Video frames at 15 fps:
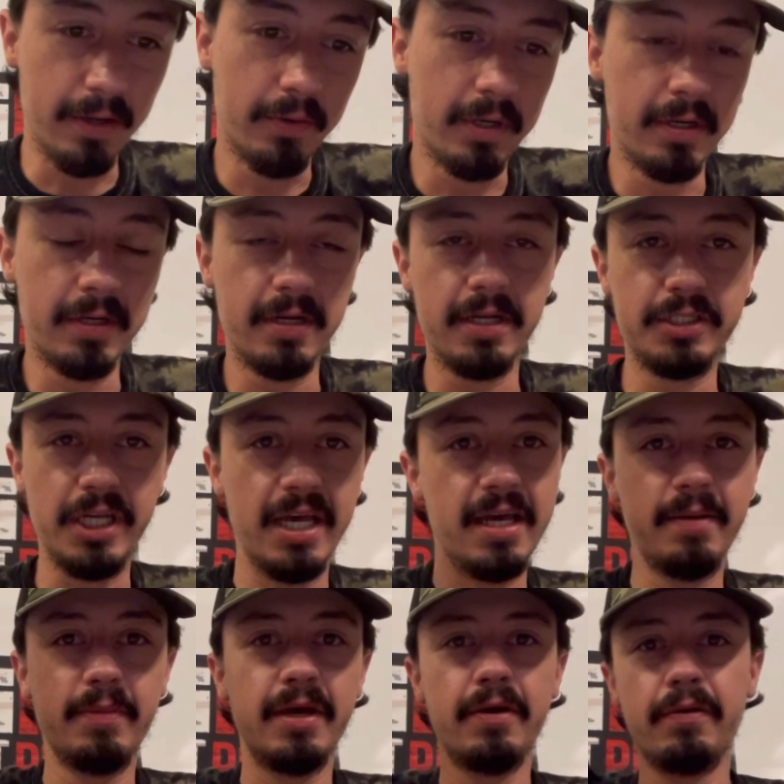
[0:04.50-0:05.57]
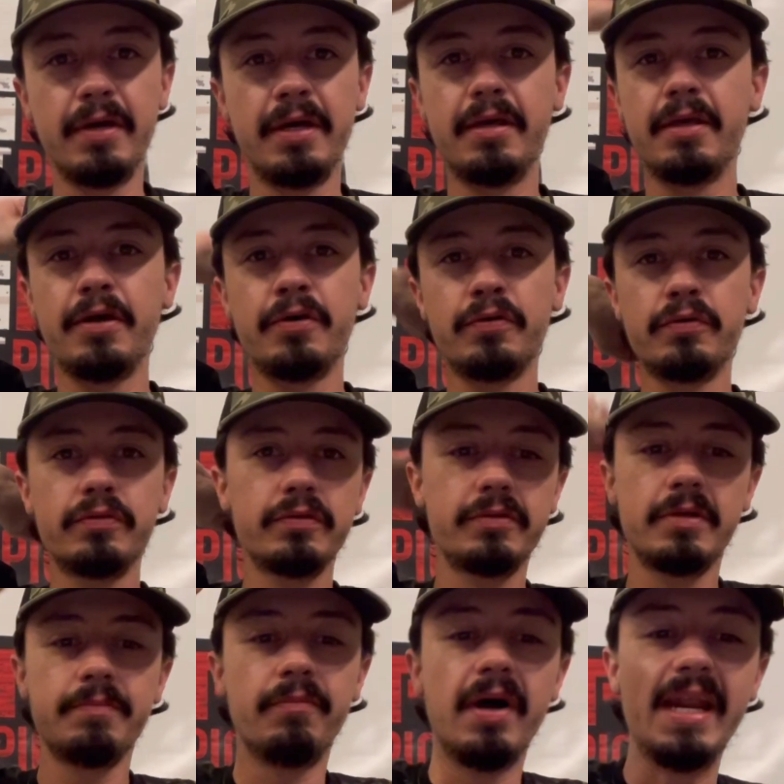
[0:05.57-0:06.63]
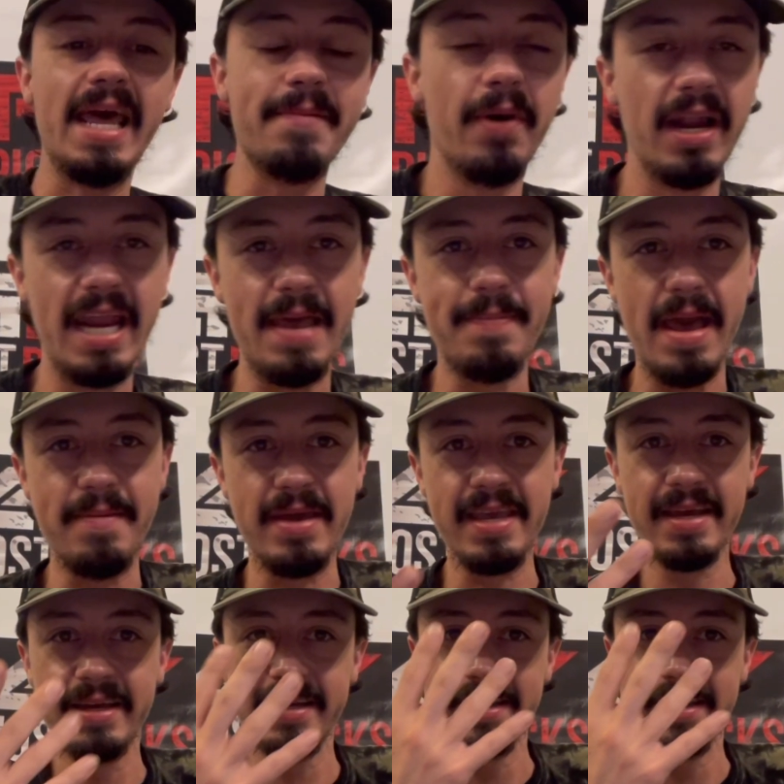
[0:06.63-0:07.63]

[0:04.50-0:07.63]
wanna jam it with you. Monday, Monday, baby.